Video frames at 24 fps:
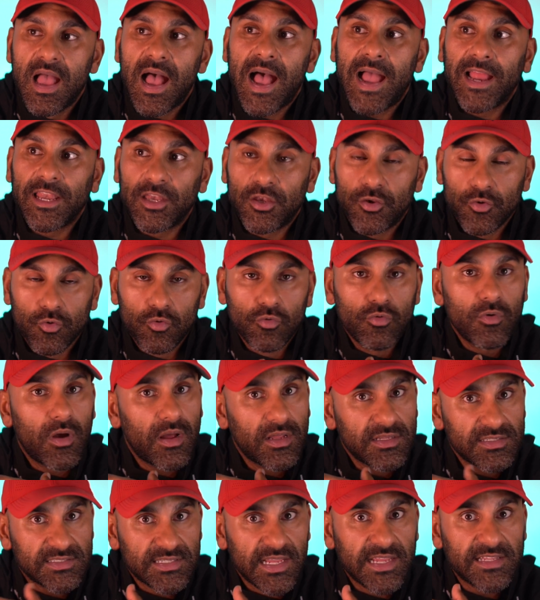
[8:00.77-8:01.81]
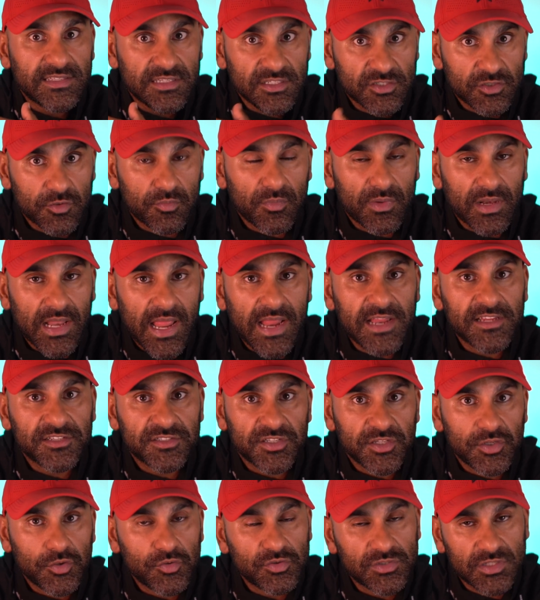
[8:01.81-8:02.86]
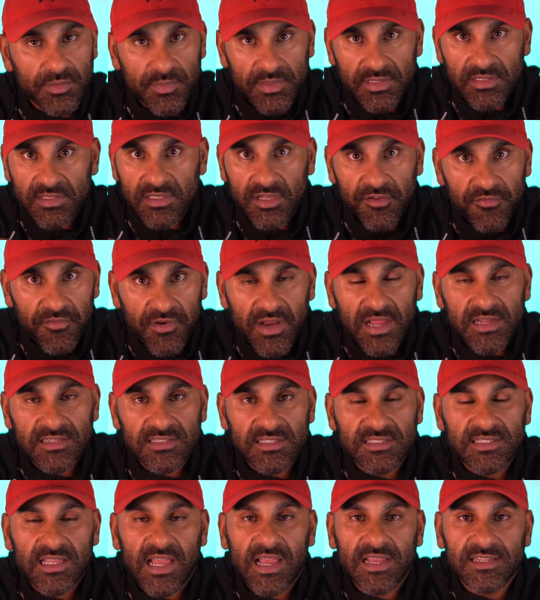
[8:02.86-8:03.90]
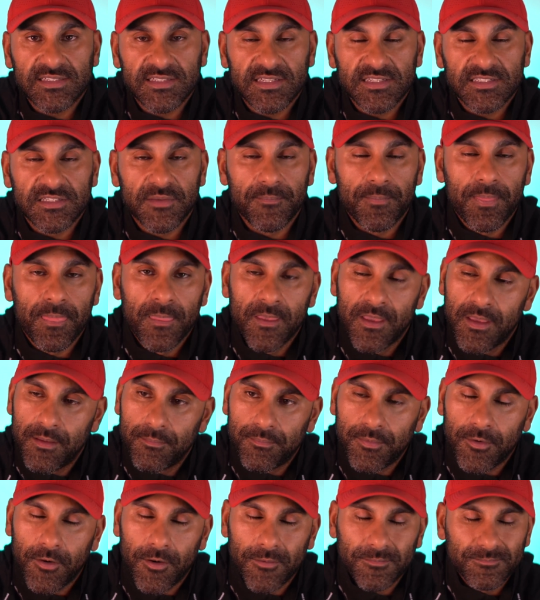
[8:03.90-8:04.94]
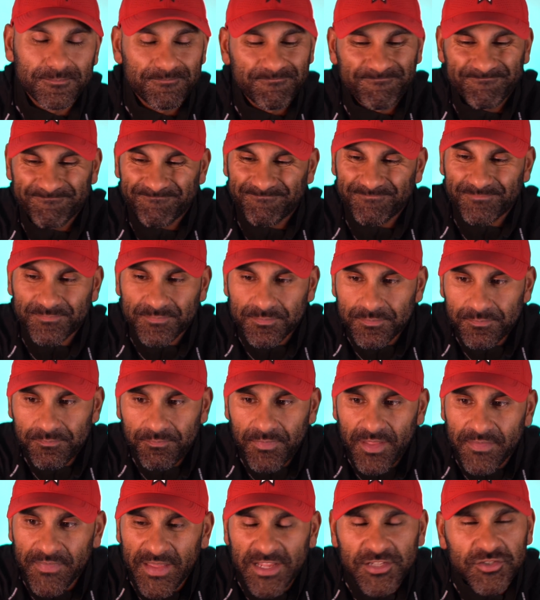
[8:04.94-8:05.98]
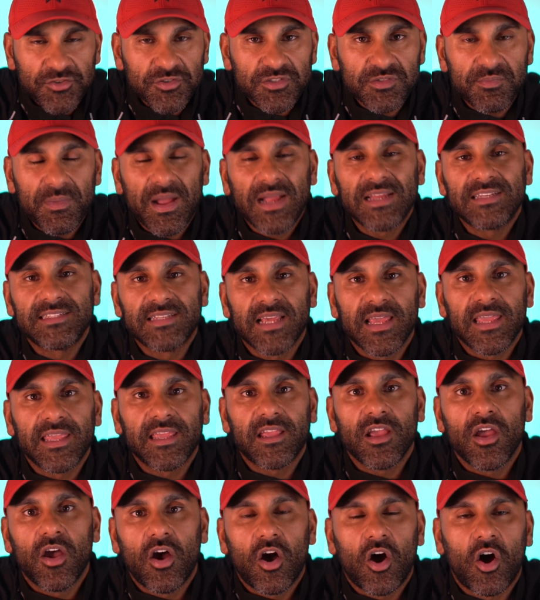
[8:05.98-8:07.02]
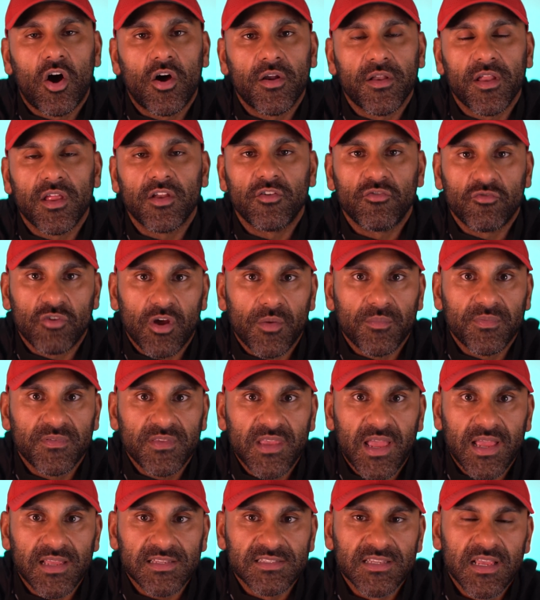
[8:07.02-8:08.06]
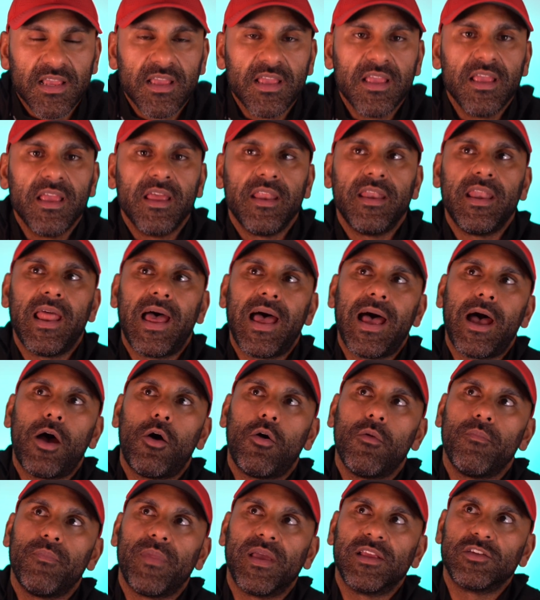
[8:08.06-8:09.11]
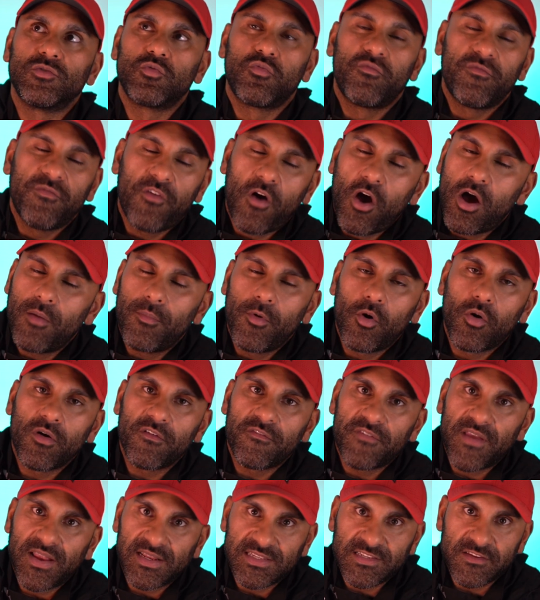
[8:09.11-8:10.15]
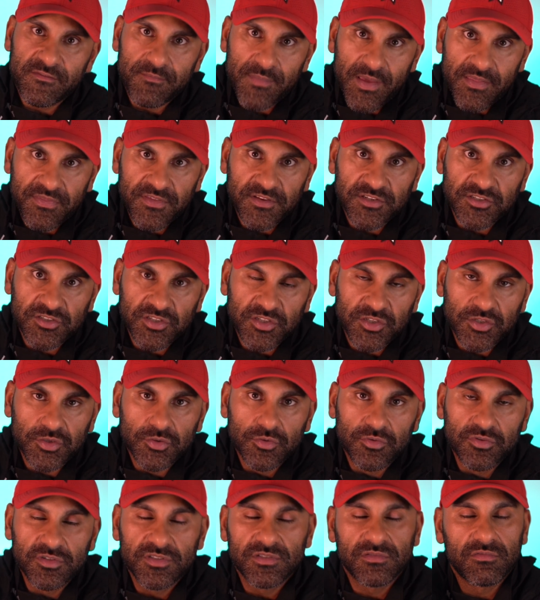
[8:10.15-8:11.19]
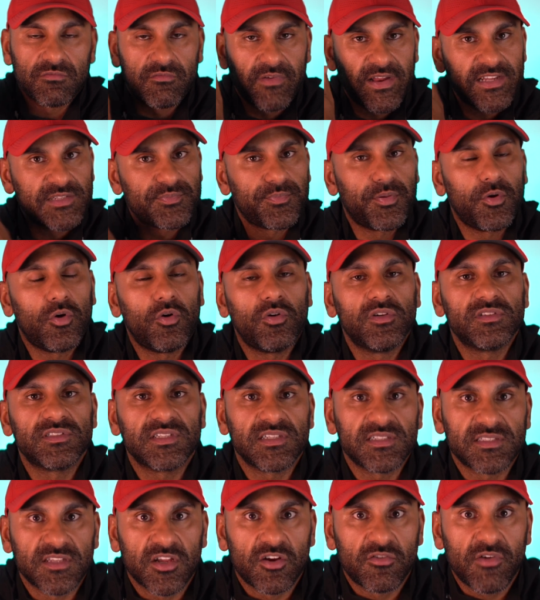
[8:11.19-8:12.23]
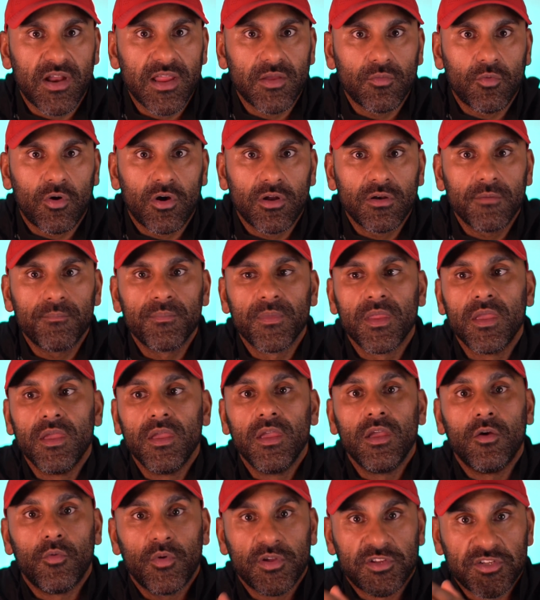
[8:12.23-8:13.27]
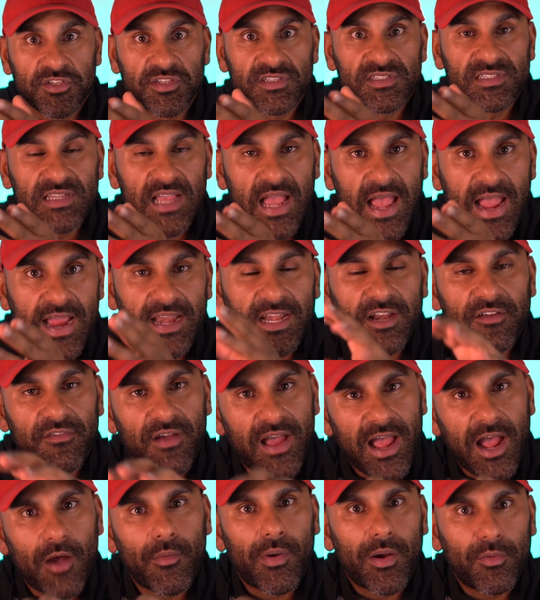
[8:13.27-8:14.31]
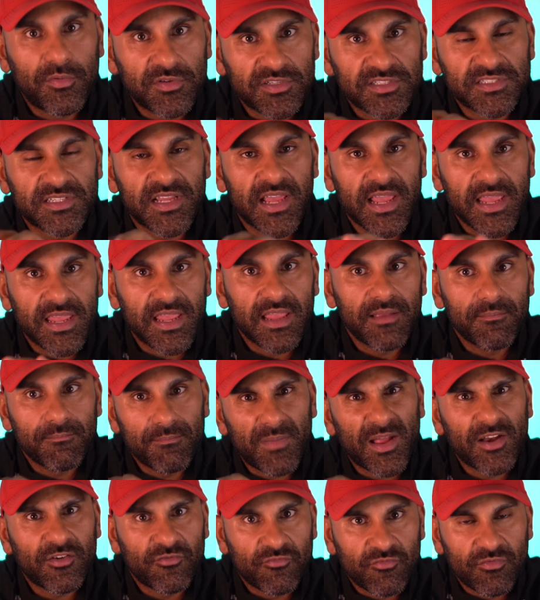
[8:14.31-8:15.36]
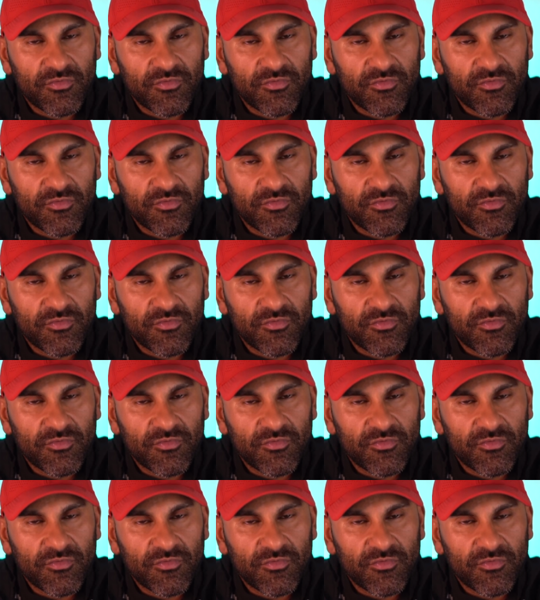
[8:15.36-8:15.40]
I do say to some clients to use them in different exercises, but that's just my take on drop sets. Now, there's far more effective methods to use. Rest pause is a great one, which is kind of how I would say my